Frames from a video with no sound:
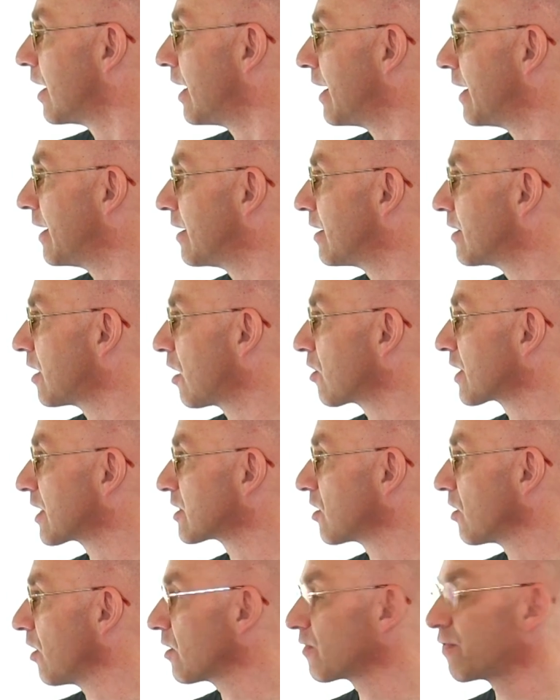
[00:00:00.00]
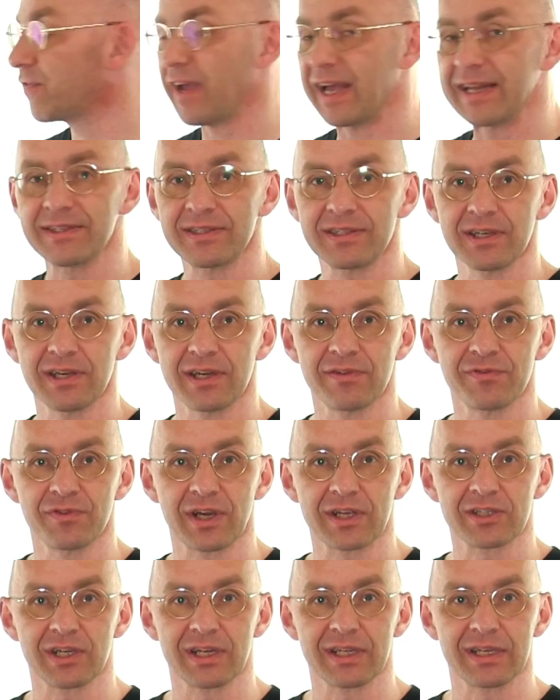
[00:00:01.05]
uh, now it gets a lot fancier if you
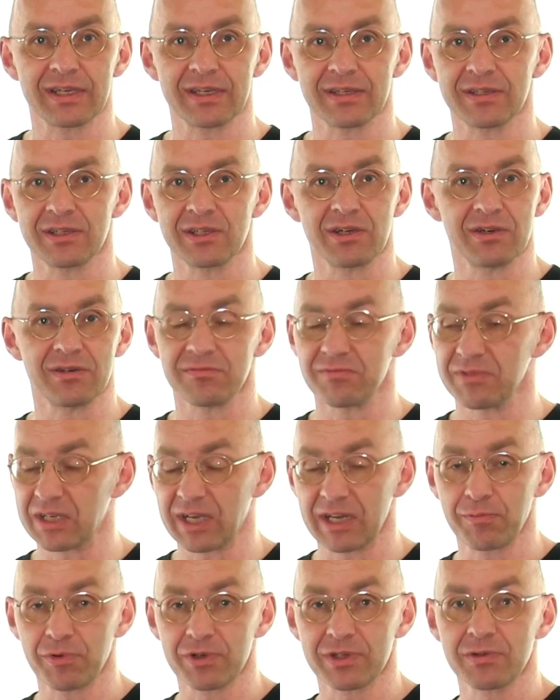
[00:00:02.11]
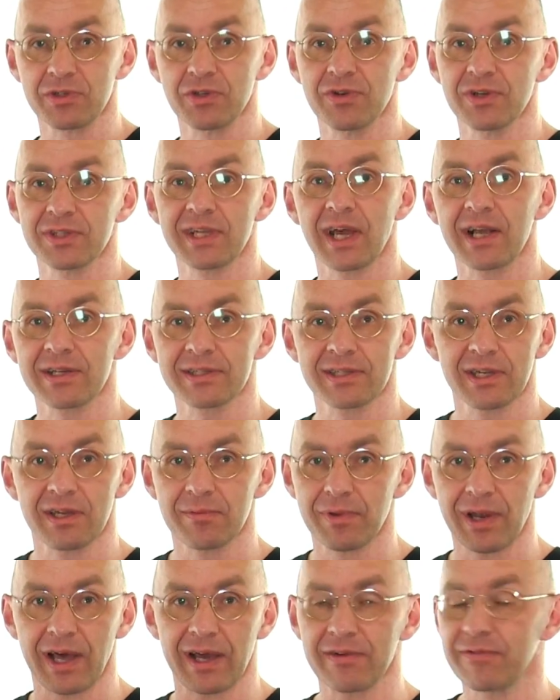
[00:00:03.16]
actually, you know, you can put the unicycles in the
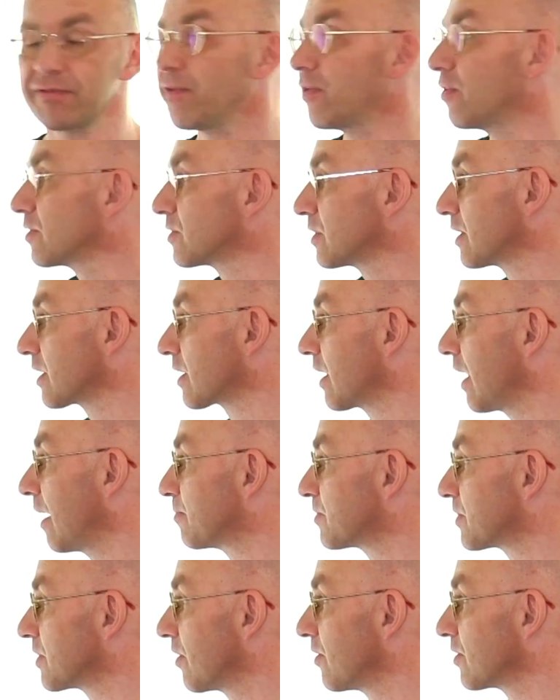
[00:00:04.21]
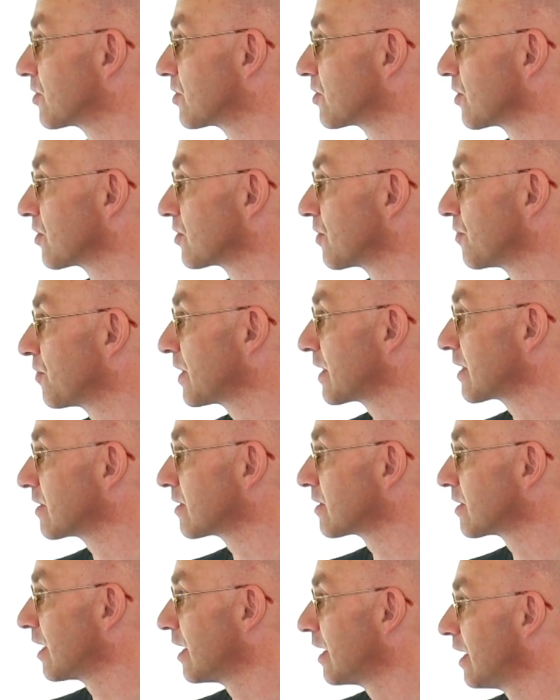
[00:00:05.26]
blindfolds and the clubs and all these sorts of
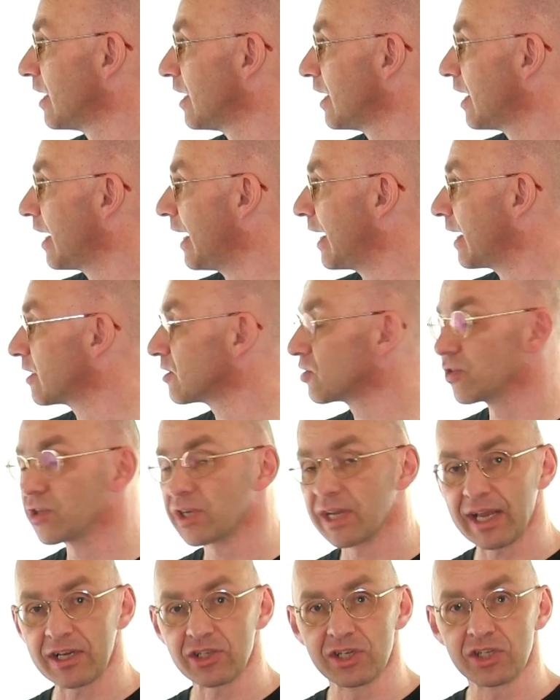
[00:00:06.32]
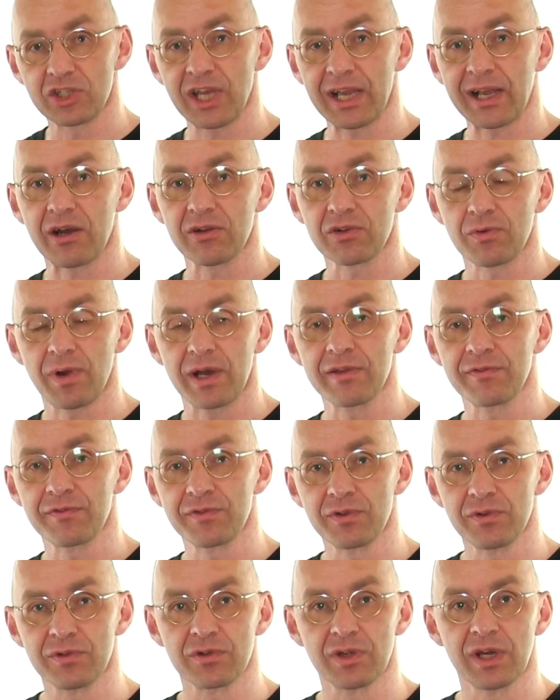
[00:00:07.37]
things. And so you can actually check out quite a
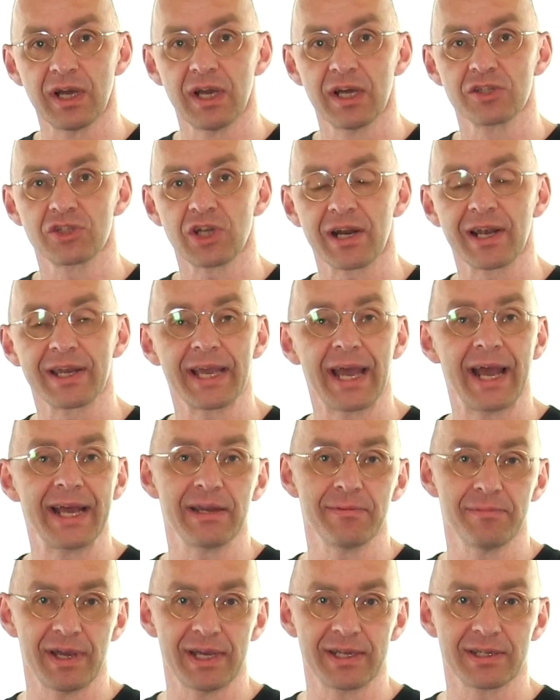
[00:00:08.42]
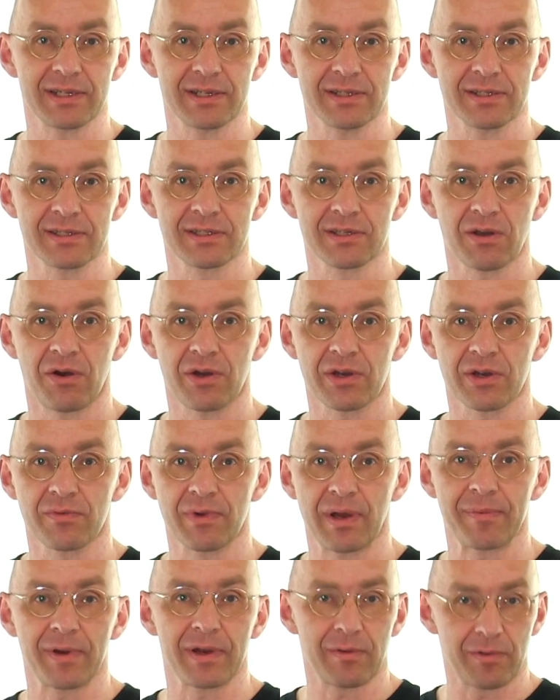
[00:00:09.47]
few juggling animators on the
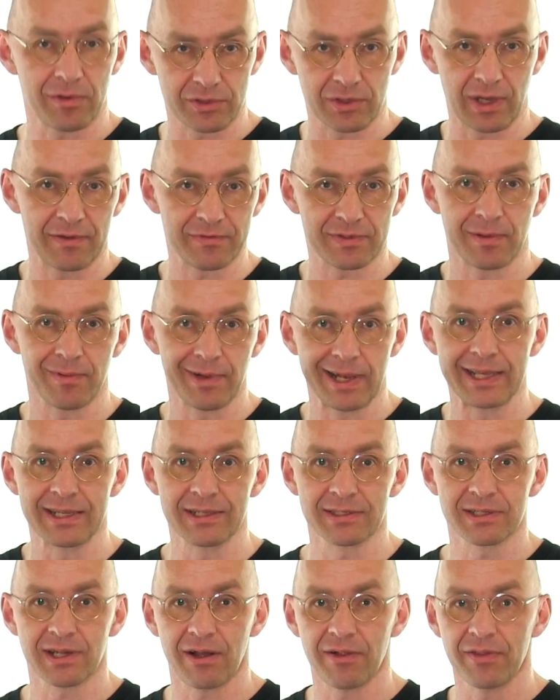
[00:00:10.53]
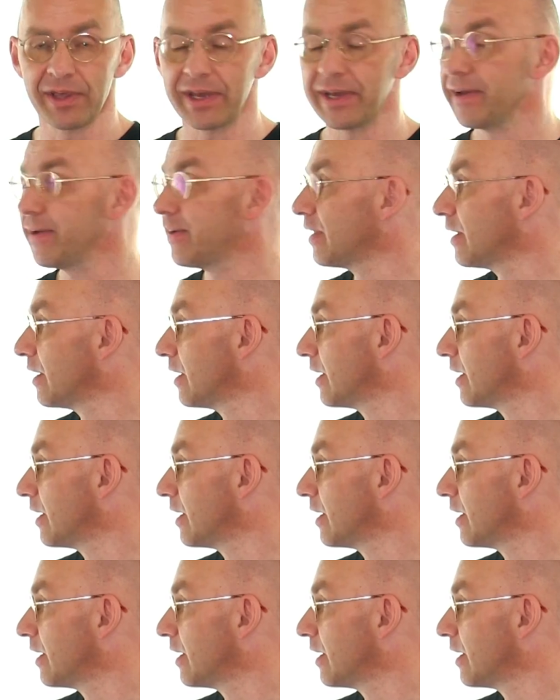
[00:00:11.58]
web, and I also have some links down there.